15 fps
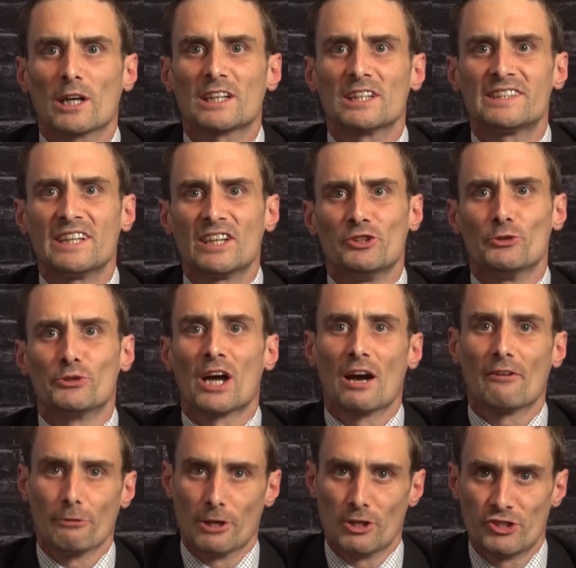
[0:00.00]
continued
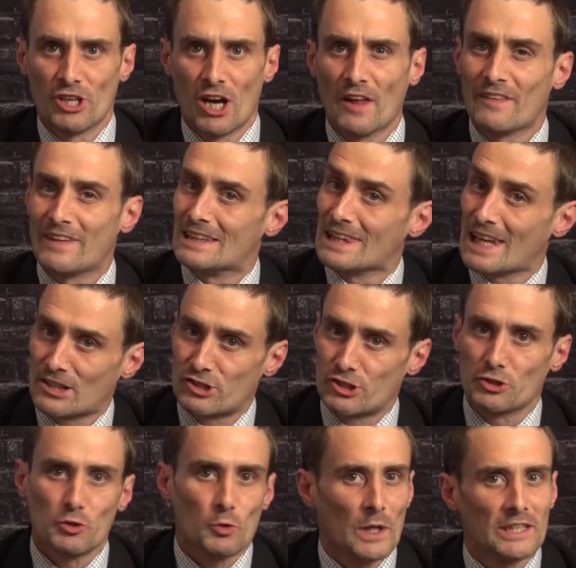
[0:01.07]
coverage on the
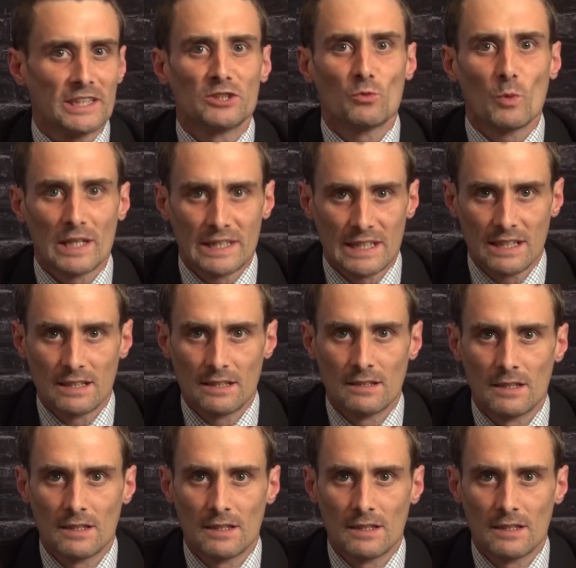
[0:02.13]
election 2020.